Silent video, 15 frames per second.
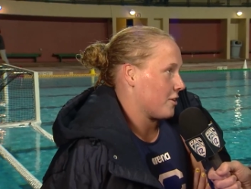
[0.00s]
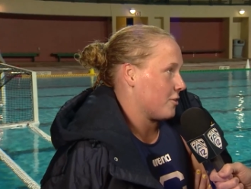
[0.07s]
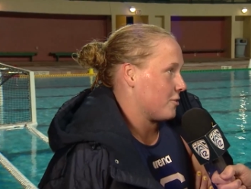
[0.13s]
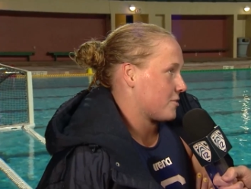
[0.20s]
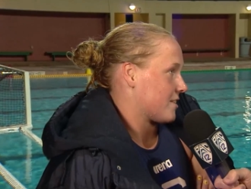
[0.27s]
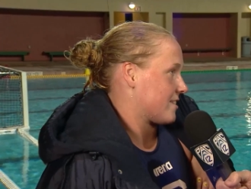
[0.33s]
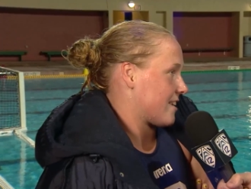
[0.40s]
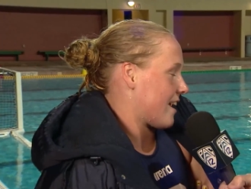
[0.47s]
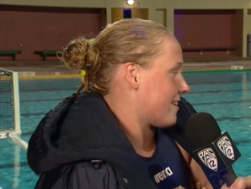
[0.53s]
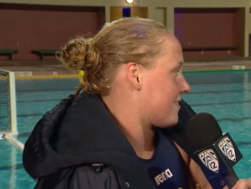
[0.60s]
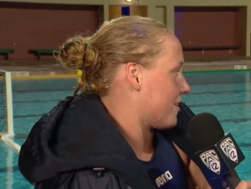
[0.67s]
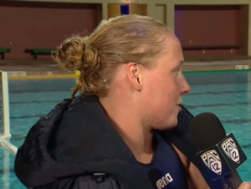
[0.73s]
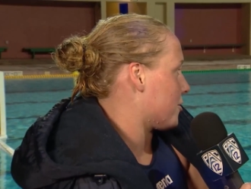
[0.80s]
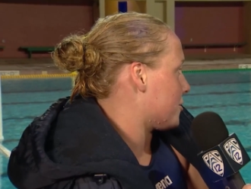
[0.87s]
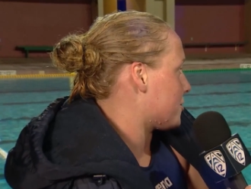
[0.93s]
the goals. It's like
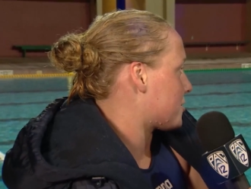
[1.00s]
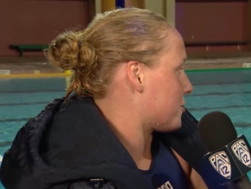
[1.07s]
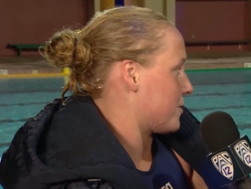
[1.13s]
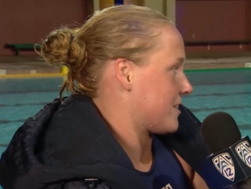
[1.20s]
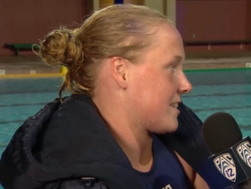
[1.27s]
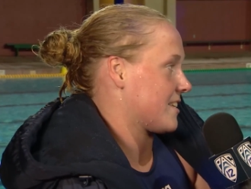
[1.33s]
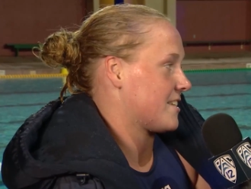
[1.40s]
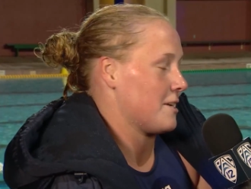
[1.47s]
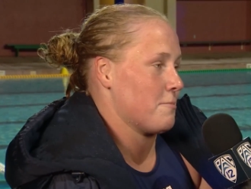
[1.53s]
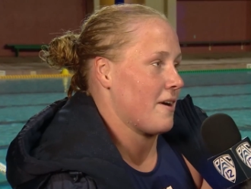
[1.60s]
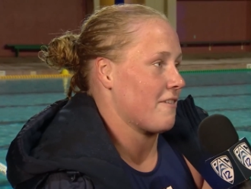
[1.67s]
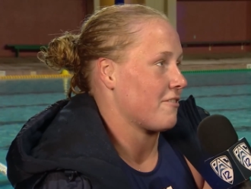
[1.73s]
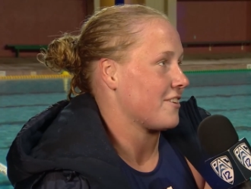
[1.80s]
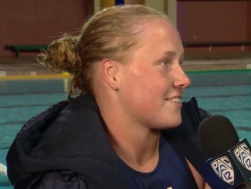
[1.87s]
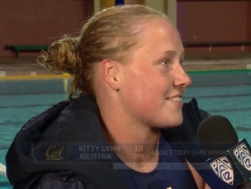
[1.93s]
the girls who it's a team
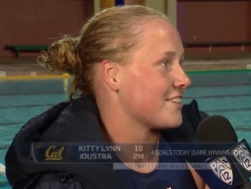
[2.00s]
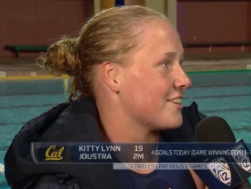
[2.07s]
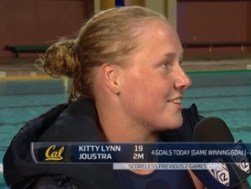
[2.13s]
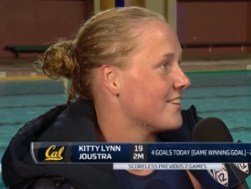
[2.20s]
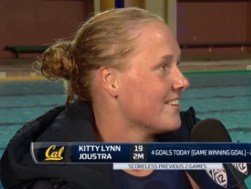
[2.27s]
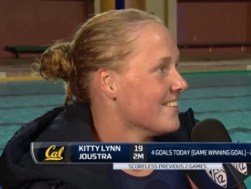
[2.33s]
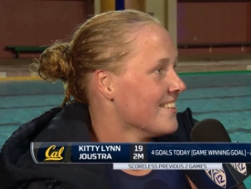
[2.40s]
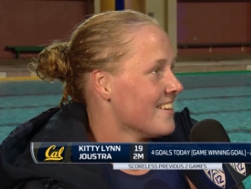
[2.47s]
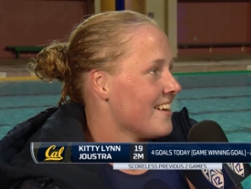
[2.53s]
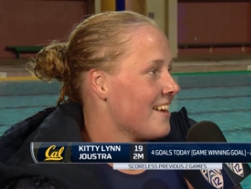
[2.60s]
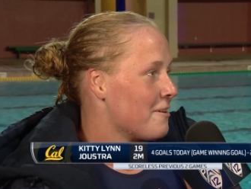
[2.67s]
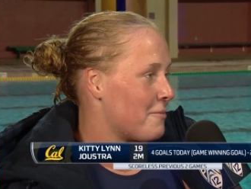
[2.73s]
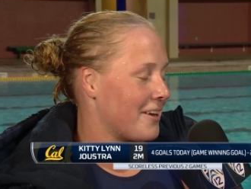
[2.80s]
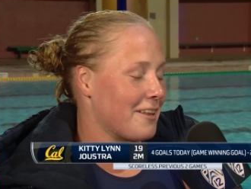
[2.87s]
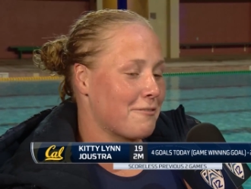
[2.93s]
effort. So,
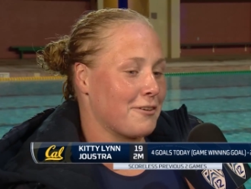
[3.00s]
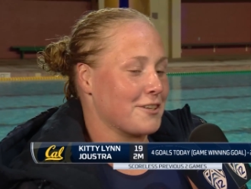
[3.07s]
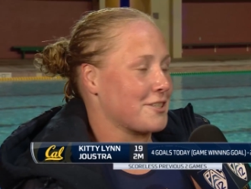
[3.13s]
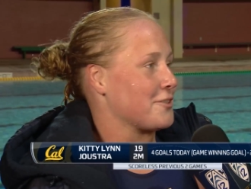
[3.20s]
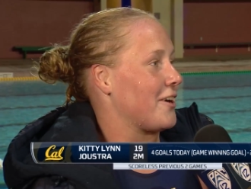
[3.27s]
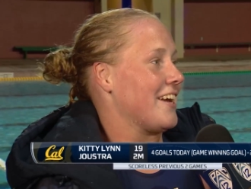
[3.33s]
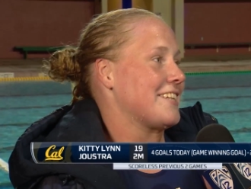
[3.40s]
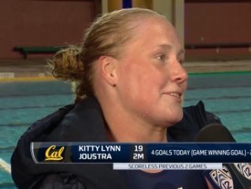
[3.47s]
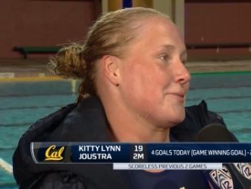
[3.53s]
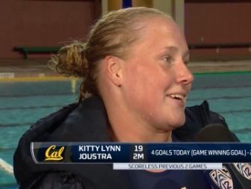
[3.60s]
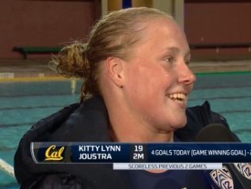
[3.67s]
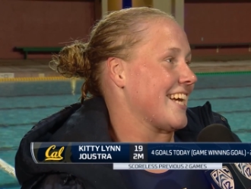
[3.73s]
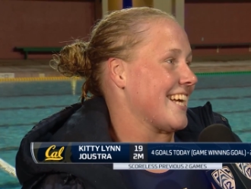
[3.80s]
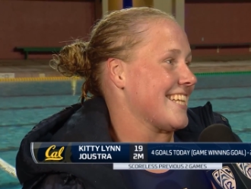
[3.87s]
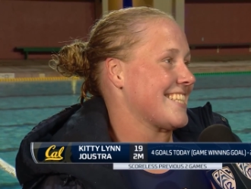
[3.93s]
but it feels great to
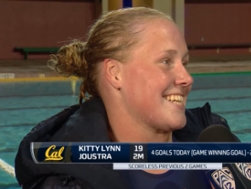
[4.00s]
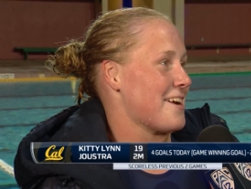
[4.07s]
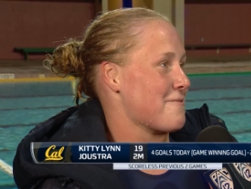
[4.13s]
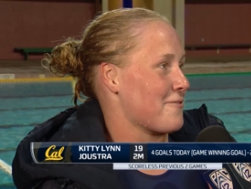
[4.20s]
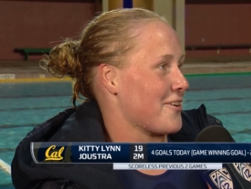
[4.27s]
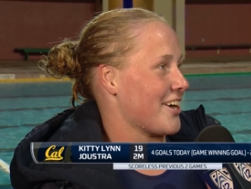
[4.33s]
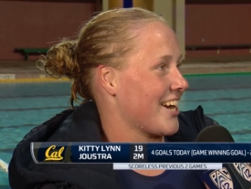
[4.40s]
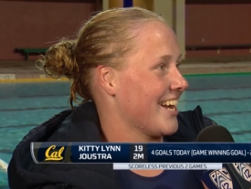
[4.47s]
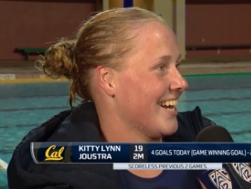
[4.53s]
win against Stanford,